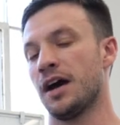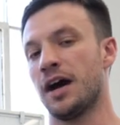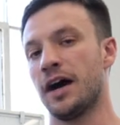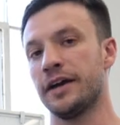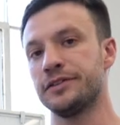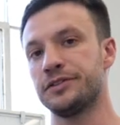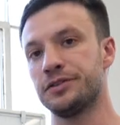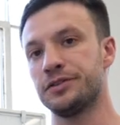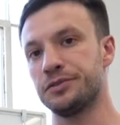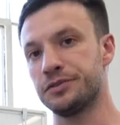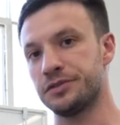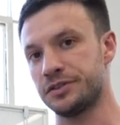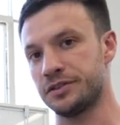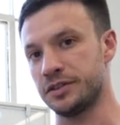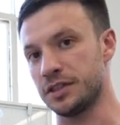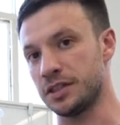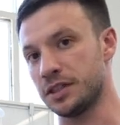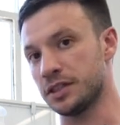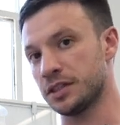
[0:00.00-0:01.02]

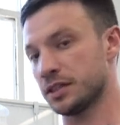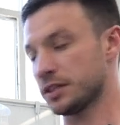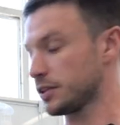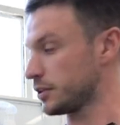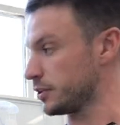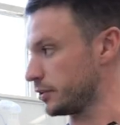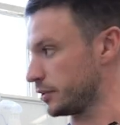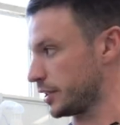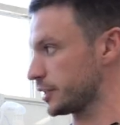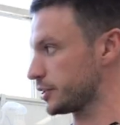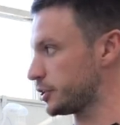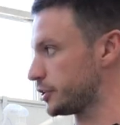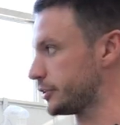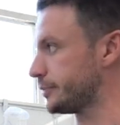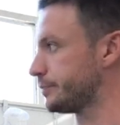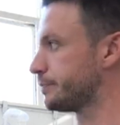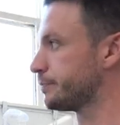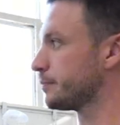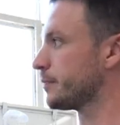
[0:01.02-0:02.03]
I2C
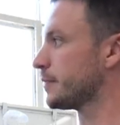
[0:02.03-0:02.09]
connection,